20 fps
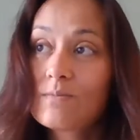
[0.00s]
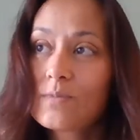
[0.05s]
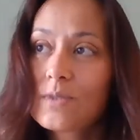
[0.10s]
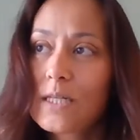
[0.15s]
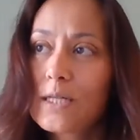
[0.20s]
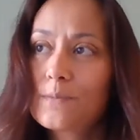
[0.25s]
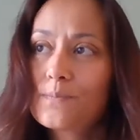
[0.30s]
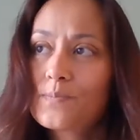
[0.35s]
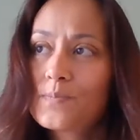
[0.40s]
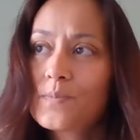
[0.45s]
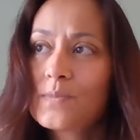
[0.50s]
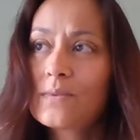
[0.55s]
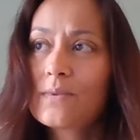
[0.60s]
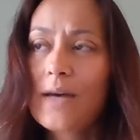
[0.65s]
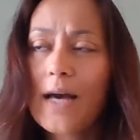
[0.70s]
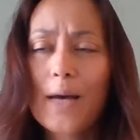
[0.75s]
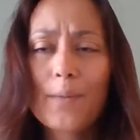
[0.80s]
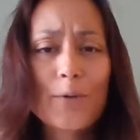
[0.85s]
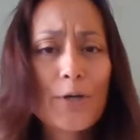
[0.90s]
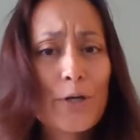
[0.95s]
yeah,
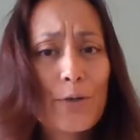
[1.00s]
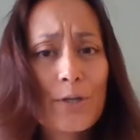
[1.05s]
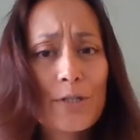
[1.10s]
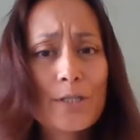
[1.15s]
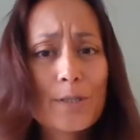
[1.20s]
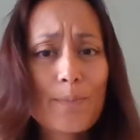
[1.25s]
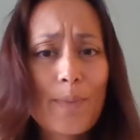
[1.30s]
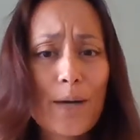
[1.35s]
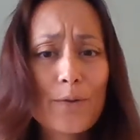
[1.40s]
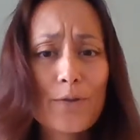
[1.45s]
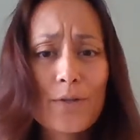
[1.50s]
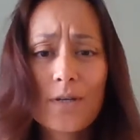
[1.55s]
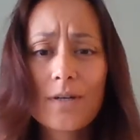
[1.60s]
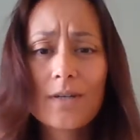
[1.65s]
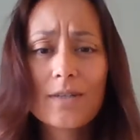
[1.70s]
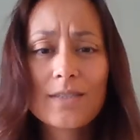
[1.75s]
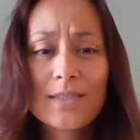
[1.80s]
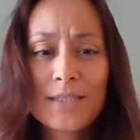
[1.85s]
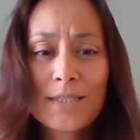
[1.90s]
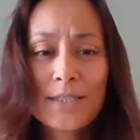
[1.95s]
I'm curious about
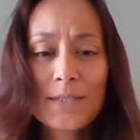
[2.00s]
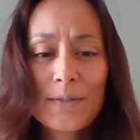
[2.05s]
the